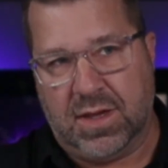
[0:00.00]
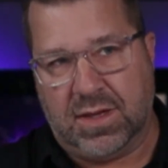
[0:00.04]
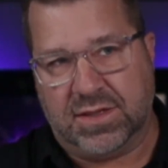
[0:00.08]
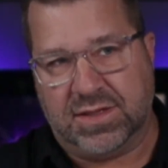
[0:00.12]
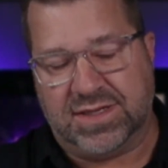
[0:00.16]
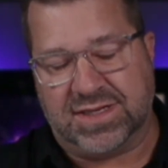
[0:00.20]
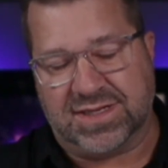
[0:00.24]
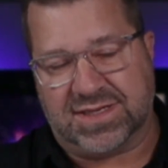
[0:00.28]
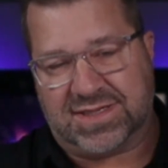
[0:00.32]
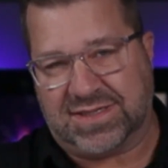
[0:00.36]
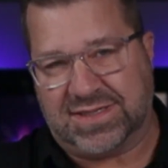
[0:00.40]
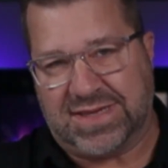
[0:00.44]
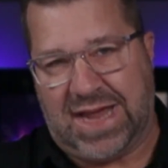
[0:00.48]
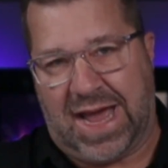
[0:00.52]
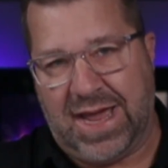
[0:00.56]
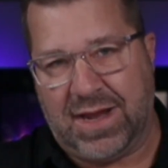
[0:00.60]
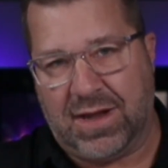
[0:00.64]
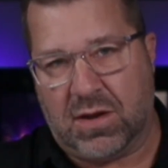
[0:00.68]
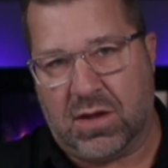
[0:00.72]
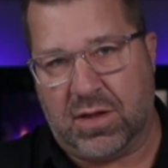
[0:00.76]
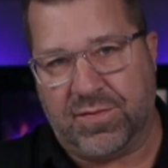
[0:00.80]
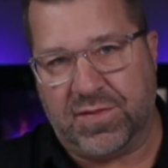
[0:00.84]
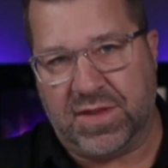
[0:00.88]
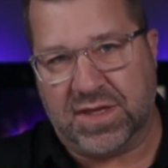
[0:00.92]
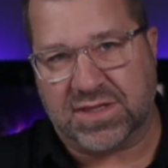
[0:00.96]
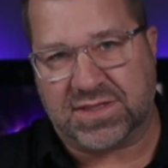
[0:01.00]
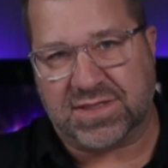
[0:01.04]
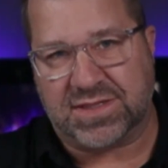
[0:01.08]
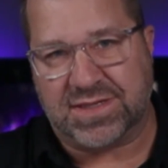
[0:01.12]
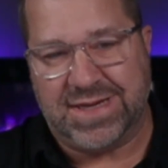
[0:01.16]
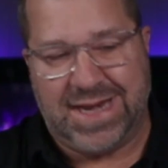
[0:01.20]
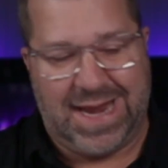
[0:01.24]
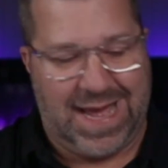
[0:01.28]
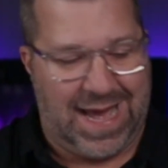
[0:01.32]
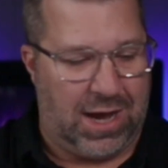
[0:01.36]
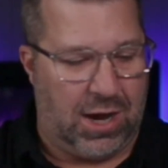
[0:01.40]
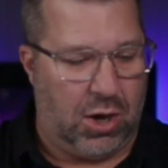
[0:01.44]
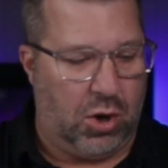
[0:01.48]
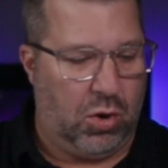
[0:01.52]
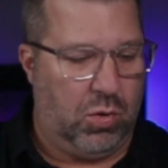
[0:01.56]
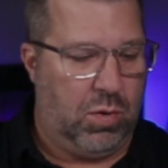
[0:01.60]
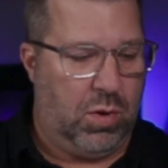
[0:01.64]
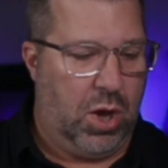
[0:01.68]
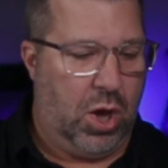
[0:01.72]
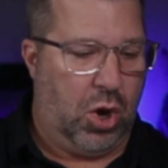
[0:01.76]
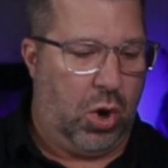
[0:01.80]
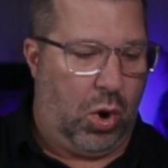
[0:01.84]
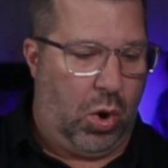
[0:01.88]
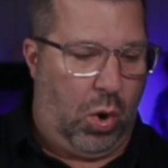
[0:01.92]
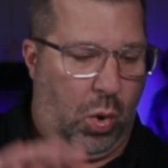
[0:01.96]
decide on this now
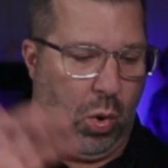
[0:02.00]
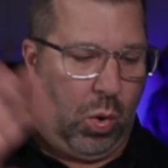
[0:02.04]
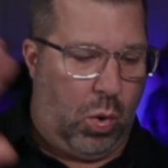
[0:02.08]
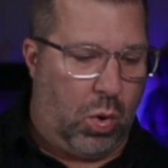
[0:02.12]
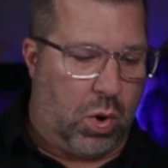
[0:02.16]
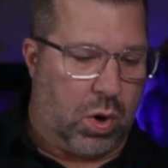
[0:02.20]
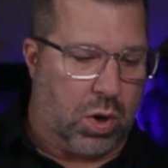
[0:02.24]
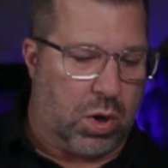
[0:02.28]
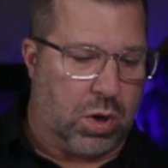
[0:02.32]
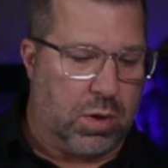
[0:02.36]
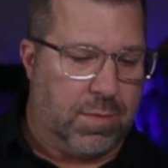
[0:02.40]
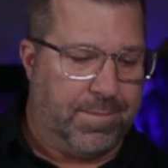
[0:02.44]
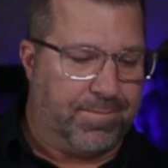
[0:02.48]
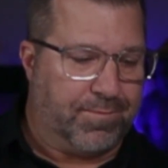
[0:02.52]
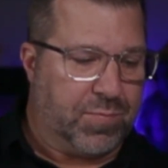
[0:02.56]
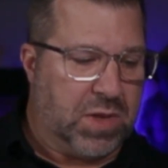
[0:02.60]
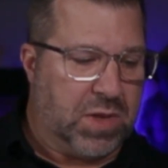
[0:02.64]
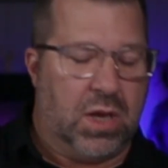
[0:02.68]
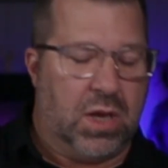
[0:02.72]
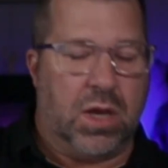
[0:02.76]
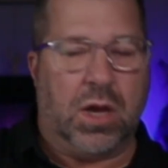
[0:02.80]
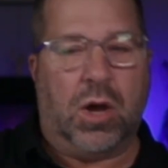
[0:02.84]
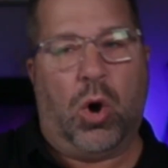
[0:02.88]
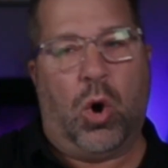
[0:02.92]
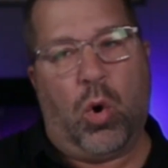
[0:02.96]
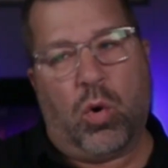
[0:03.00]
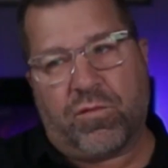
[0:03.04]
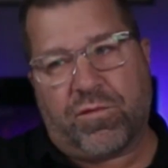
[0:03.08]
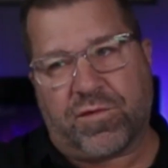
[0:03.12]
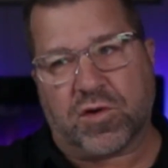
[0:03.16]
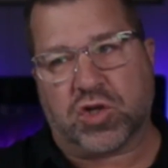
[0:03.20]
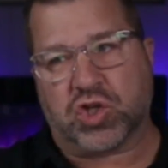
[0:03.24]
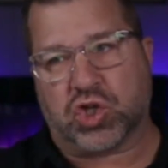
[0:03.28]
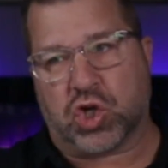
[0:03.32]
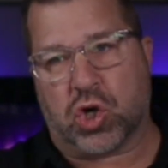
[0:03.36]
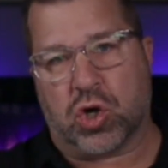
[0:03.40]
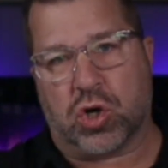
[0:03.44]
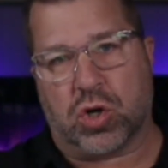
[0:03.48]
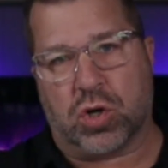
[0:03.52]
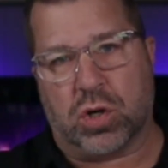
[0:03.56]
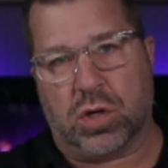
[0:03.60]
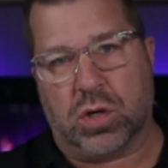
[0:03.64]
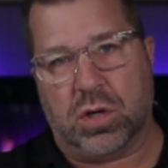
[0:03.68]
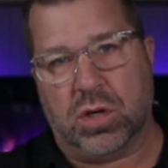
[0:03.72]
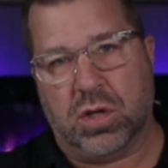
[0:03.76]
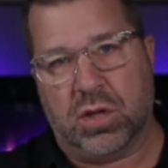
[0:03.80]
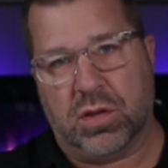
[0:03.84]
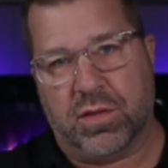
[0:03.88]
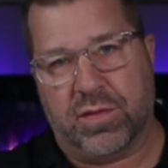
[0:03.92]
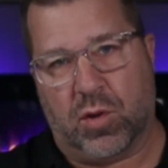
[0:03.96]
or
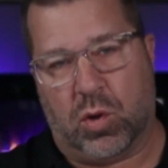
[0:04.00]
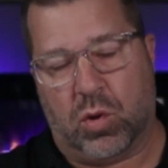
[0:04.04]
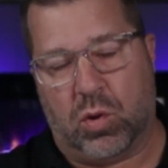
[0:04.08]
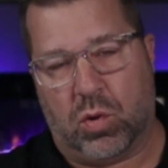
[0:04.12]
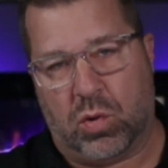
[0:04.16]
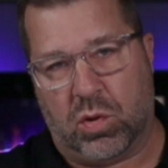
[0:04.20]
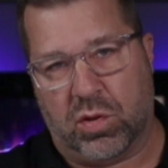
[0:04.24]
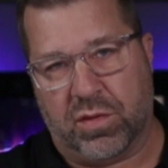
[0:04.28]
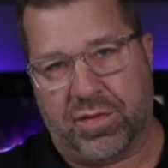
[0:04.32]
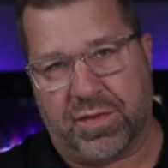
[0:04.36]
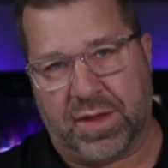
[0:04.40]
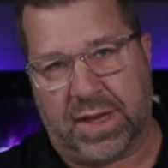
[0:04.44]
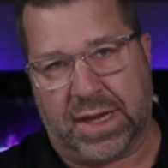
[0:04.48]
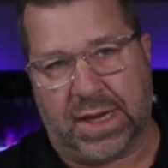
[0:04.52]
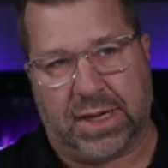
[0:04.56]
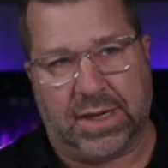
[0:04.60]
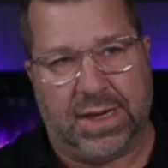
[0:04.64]
overturn the whole thing.